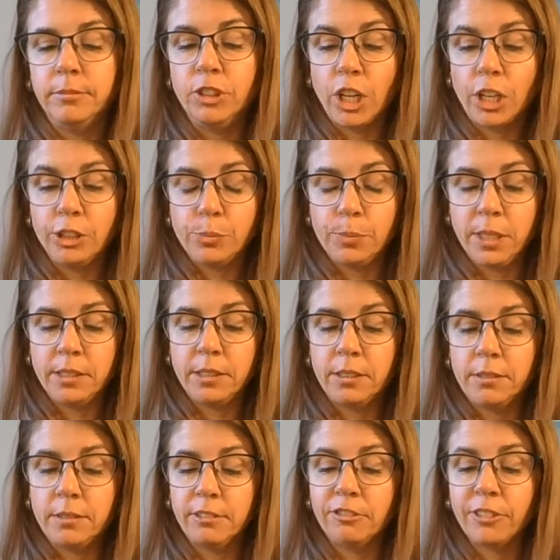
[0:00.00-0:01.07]
judgment.
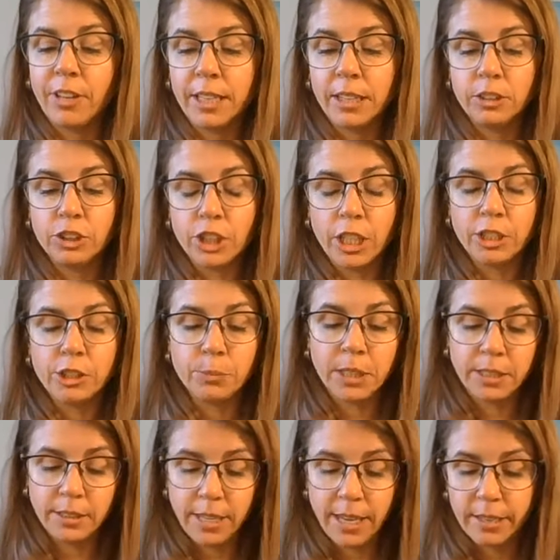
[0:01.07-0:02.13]
Final
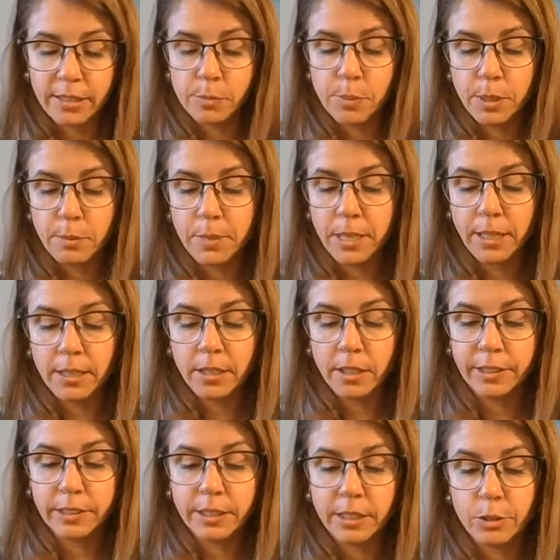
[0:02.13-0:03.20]
judgment has been made
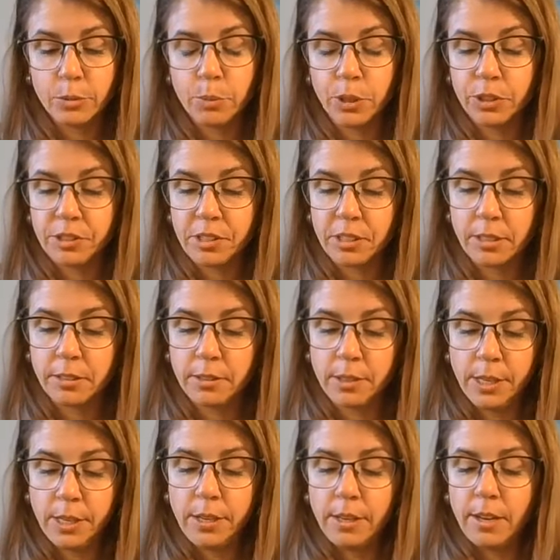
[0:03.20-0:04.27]
on this person,
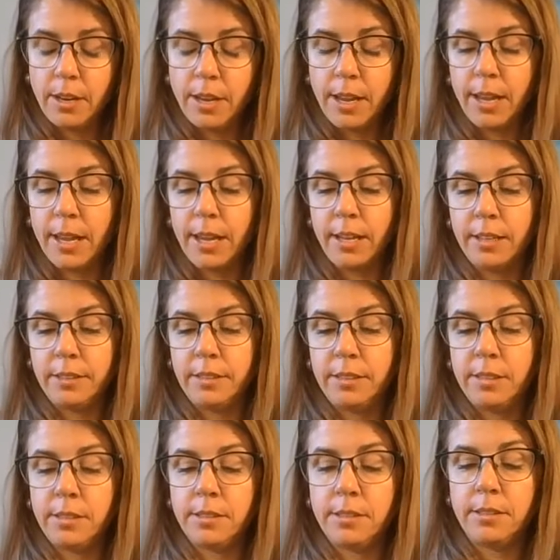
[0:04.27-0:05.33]
and
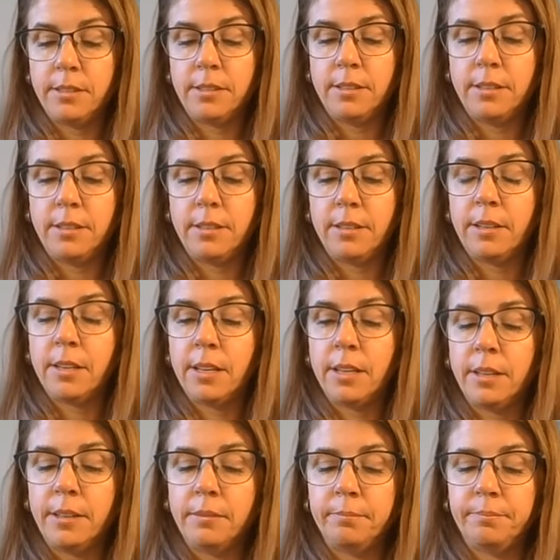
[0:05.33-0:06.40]

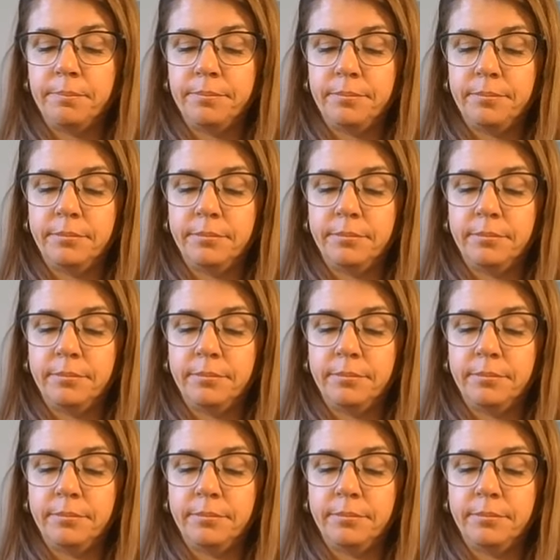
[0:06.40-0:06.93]
um,